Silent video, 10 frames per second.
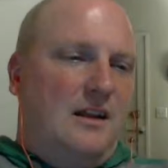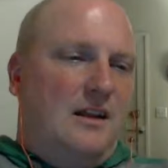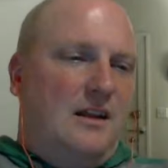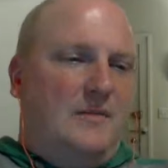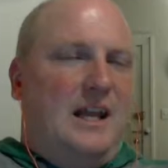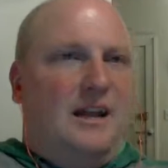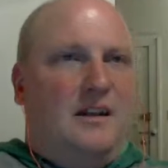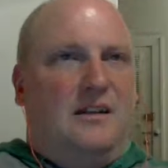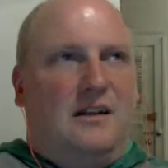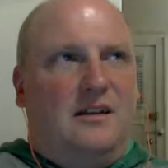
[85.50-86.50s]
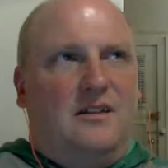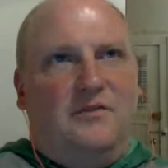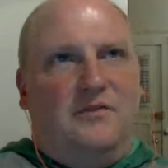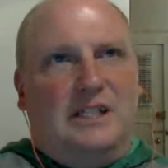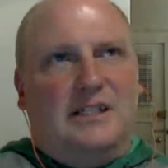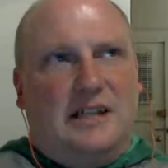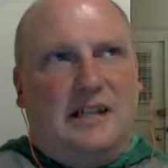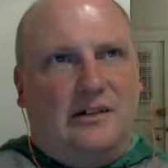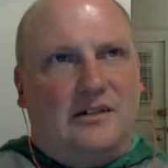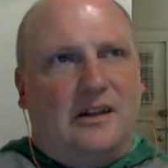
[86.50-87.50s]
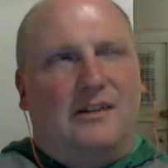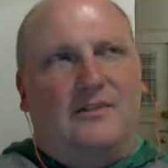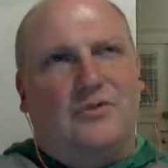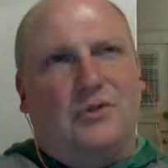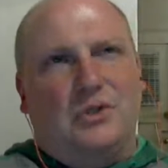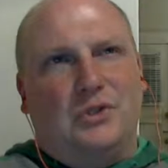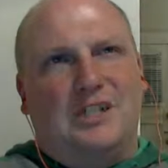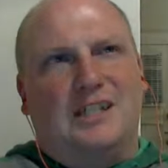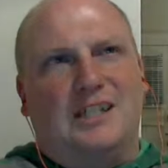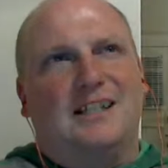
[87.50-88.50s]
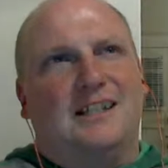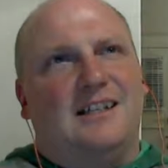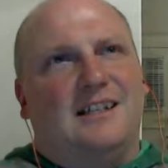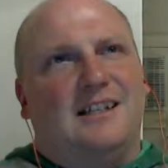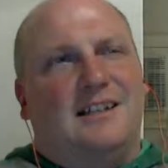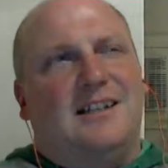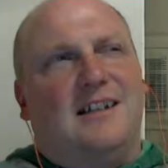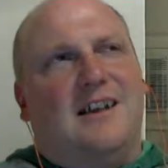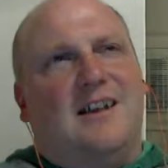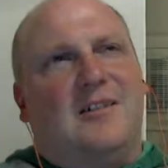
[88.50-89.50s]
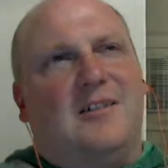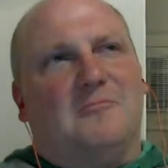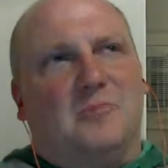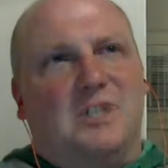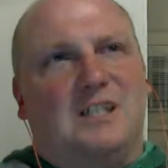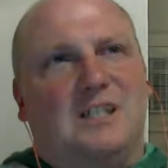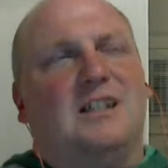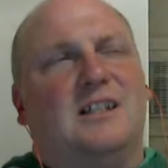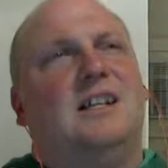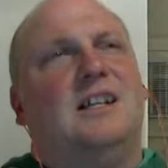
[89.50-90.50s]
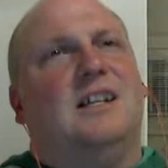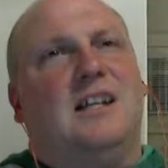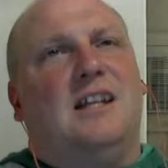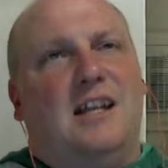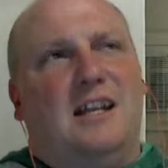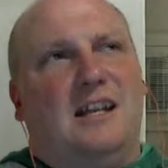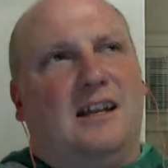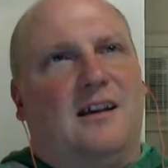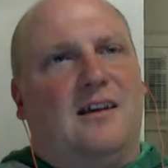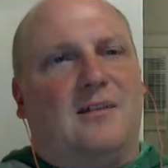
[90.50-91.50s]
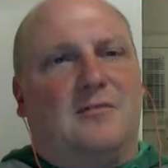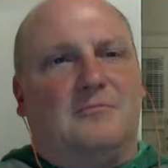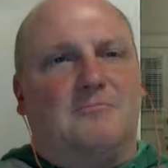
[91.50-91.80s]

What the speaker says: they had an event out in California recently, and they are